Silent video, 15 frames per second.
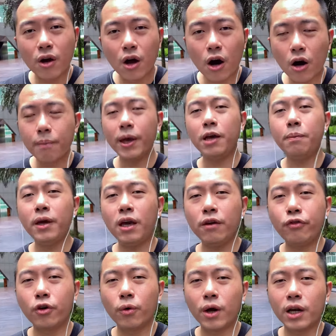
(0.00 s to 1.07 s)
Or maybe
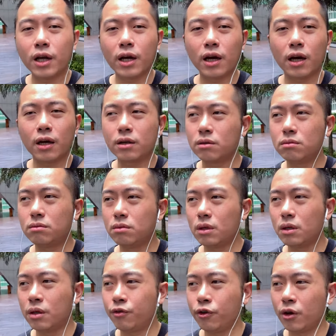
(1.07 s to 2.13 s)
if you want to
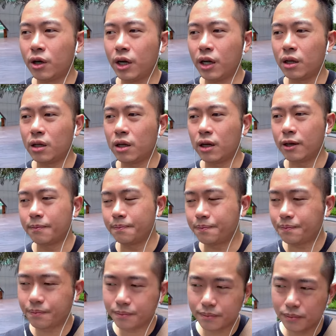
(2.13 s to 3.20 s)

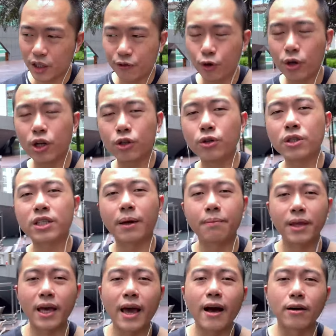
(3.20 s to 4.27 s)
do
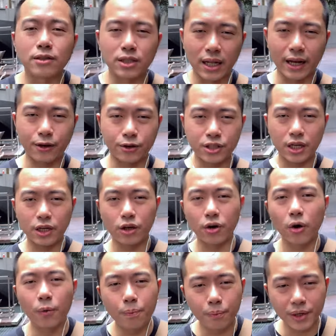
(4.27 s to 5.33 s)
something else, like you start your
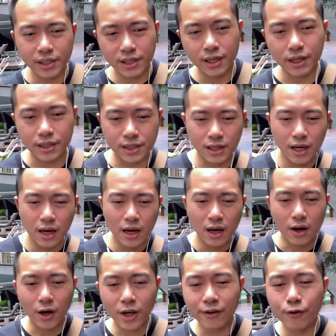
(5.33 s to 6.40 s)
own business,
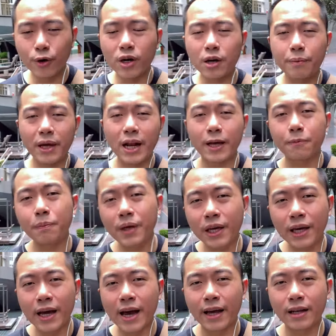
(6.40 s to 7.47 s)
or if you want to be like
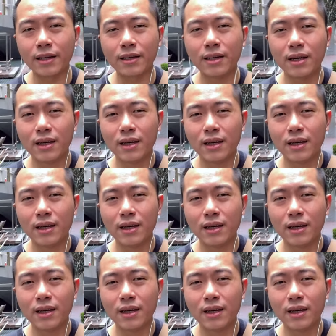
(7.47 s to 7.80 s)
me and